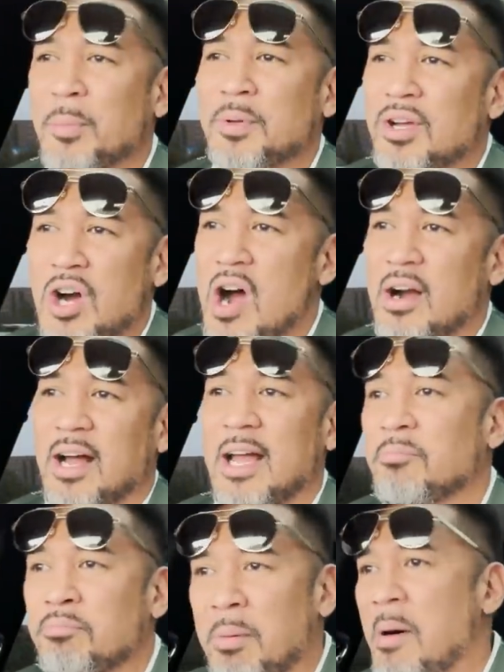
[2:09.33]
up with a car. I
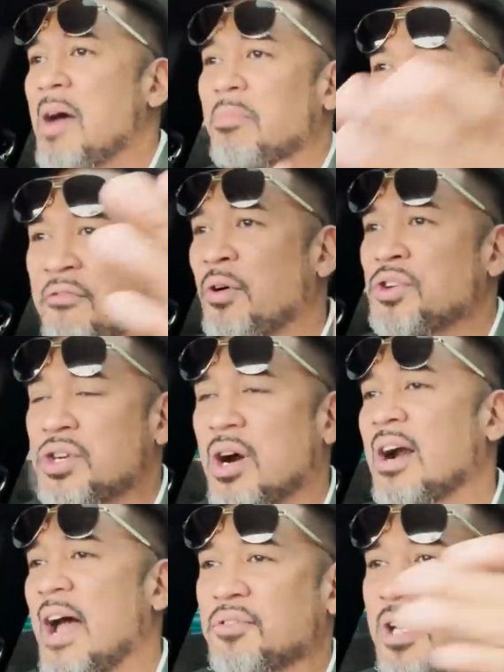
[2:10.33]
bought my first
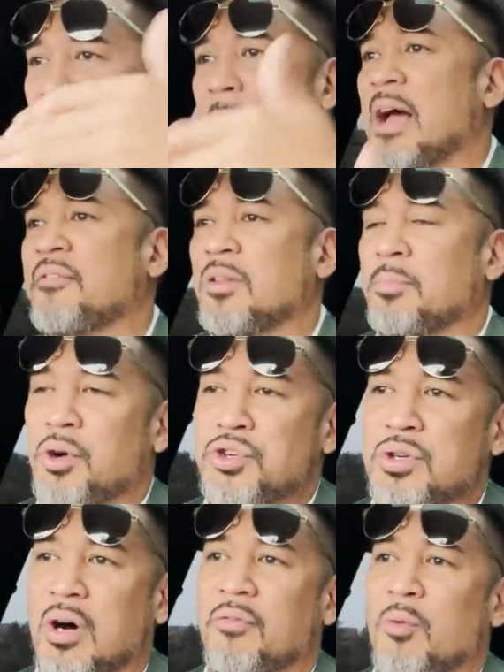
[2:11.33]
car after coming back from the
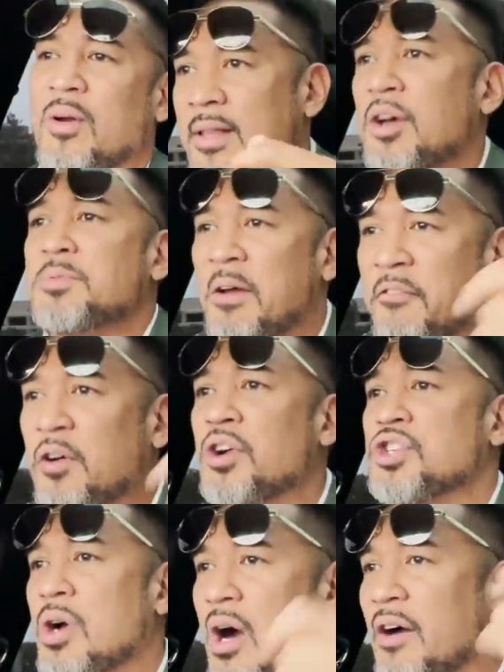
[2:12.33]
Persian Gulf War. That was my
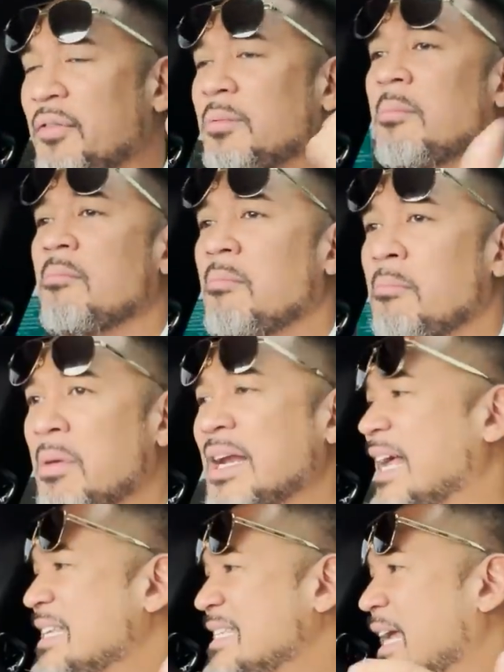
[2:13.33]
first car from the
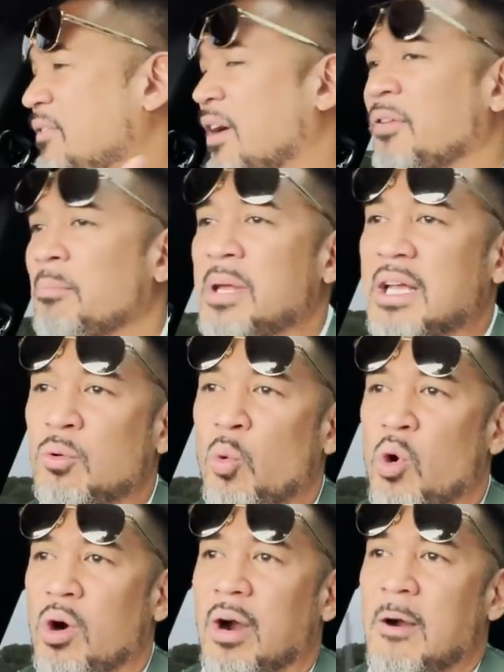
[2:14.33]
money I saved up from being in
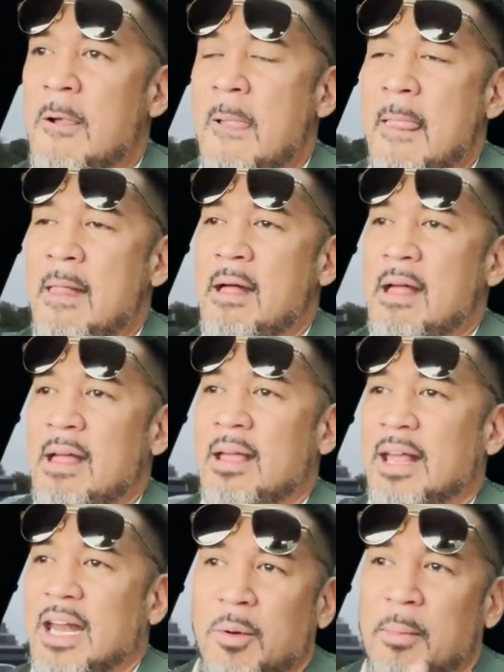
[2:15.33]
war.
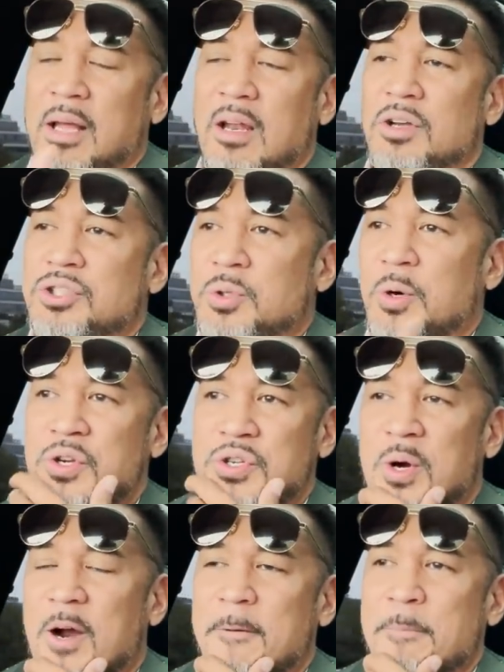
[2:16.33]
Anyway, make a long story
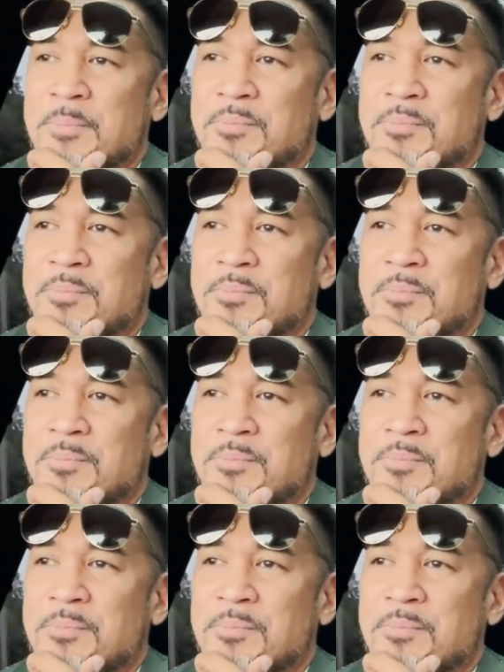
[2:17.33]
short,